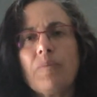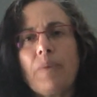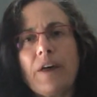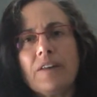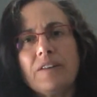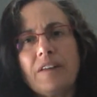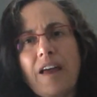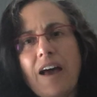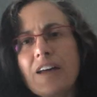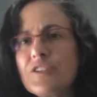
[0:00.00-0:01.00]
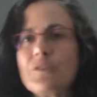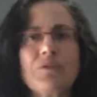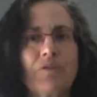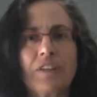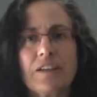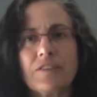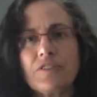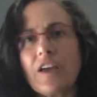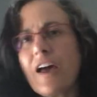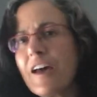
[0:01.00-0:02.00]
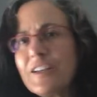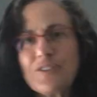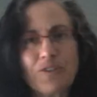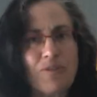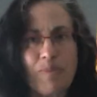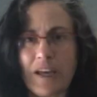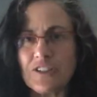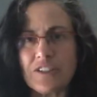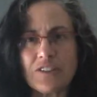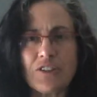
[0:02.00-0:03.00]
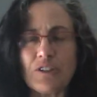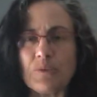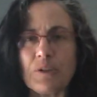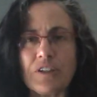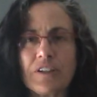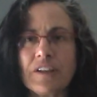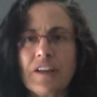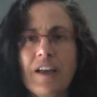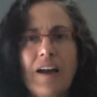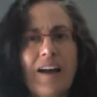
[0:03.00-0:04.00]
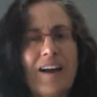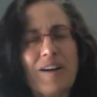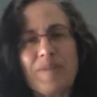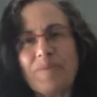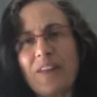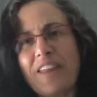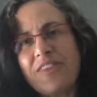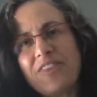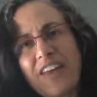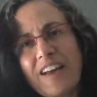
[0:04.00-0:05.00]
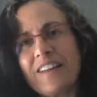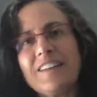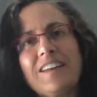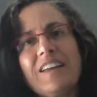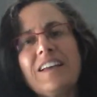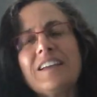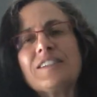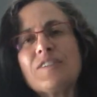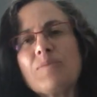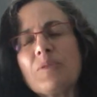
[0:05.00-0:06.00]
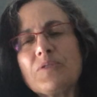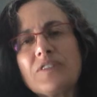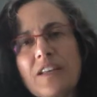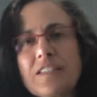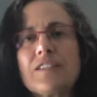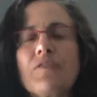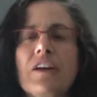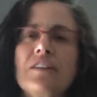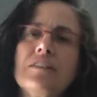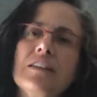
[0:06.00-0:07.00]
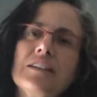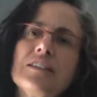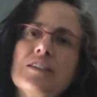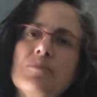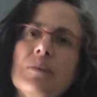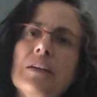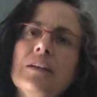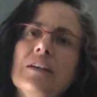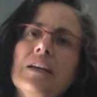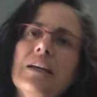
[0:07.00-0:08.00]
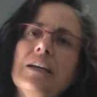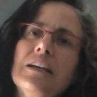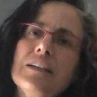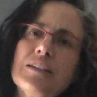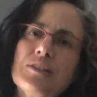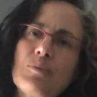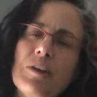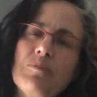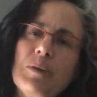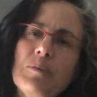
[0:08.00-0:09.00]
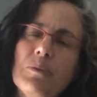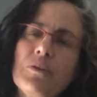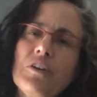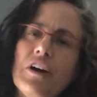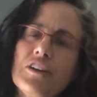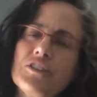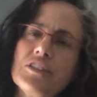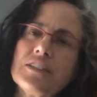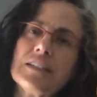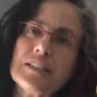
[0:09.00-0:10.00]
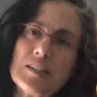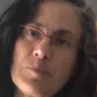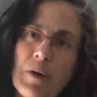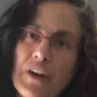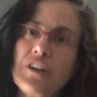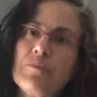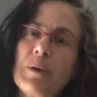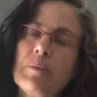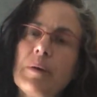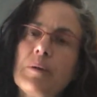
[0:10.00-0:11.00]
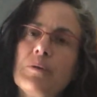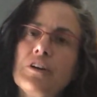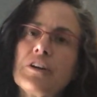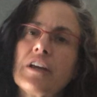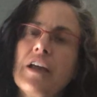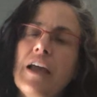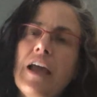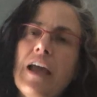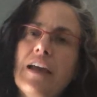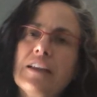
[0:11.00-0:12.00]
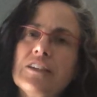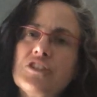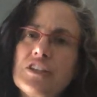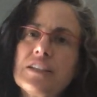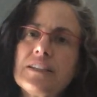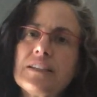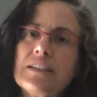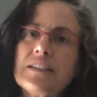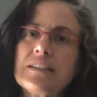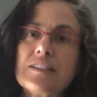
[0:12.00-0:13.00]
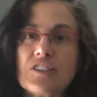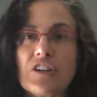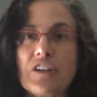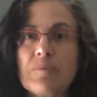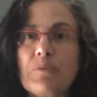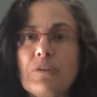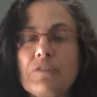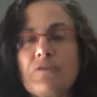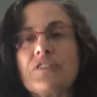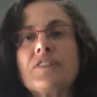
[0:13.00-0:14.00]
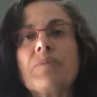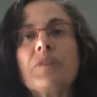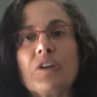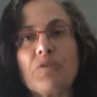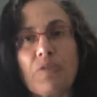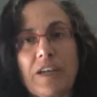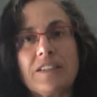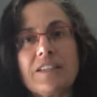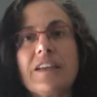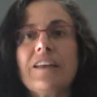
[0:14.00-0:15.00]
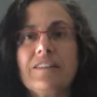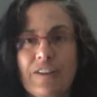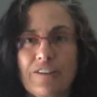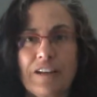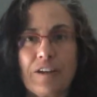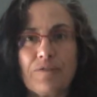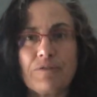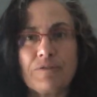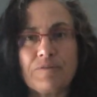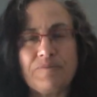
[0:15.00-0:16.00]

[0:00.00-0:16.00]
but add your own gift, add your own magic to your work. And that is the most satisfying thing to me, is when people are just inspired by my work, and it just is the starting point for something great in their life.